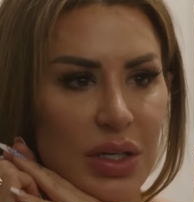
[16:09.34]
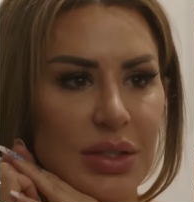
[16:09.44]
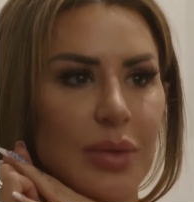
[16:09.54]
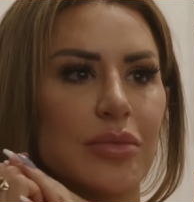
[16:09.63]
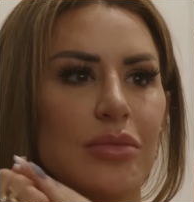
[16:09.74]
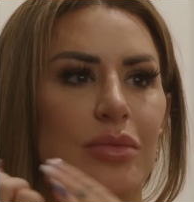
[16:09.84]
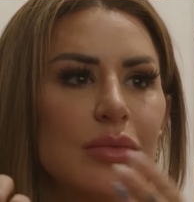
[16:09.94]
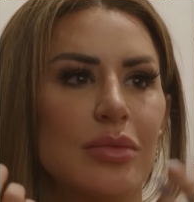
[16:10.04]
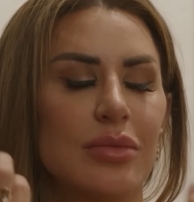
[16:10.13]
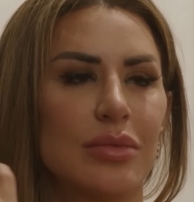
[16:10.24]
Because I'm
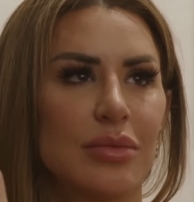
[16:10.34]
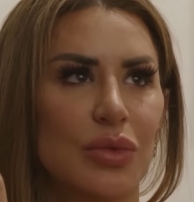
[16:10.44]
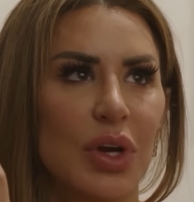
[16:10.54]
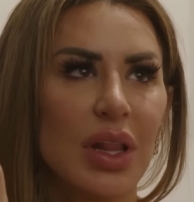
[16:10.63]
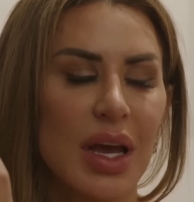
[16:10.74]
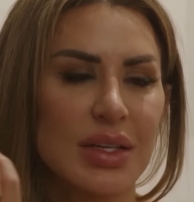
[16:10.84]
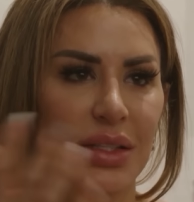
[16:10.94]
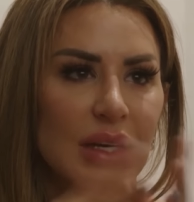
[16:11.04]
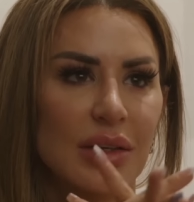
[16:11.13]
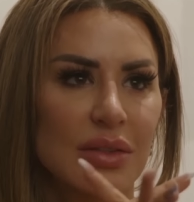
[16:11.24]

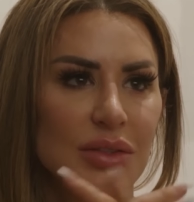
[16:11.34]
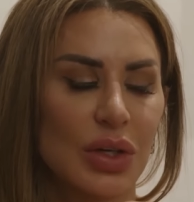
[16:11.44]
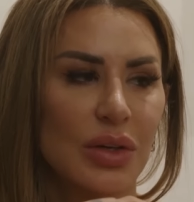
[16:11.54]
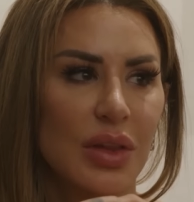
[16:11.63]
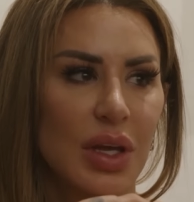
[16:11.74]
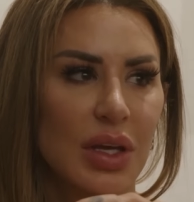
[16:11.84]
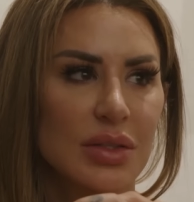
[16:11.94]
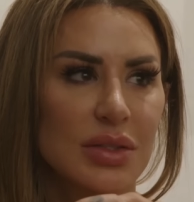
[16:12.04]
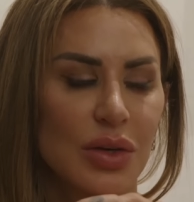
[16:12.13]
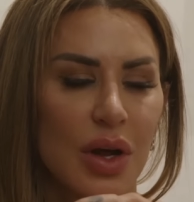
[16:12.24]
realizing certain
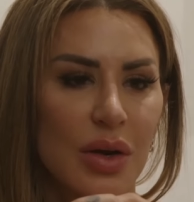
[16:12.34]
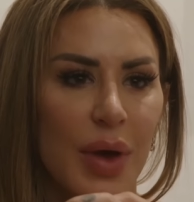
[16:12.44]
things are not